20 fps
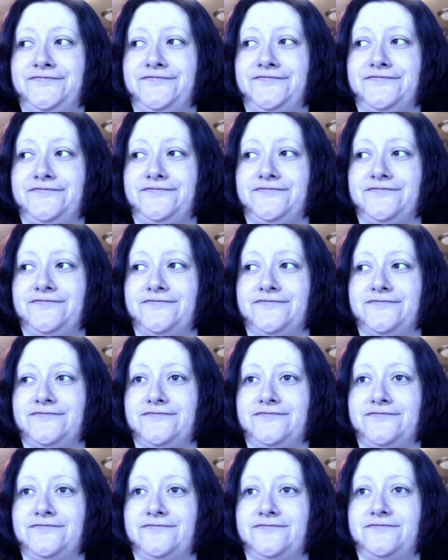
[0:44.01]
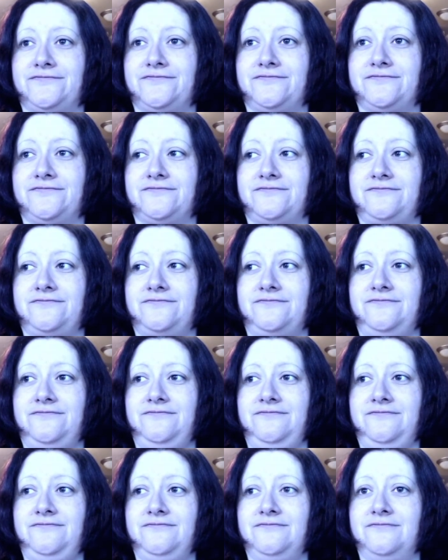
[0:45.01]

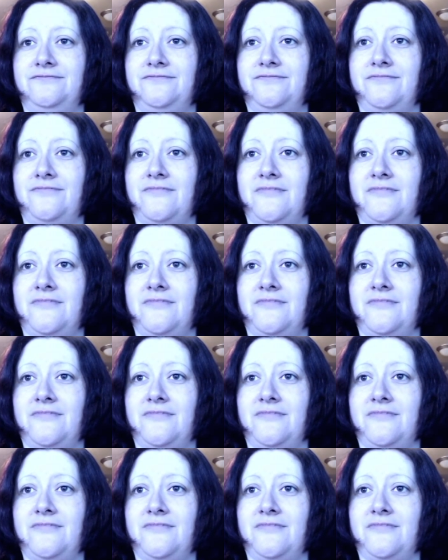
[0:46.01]
No one is speaking in this clip.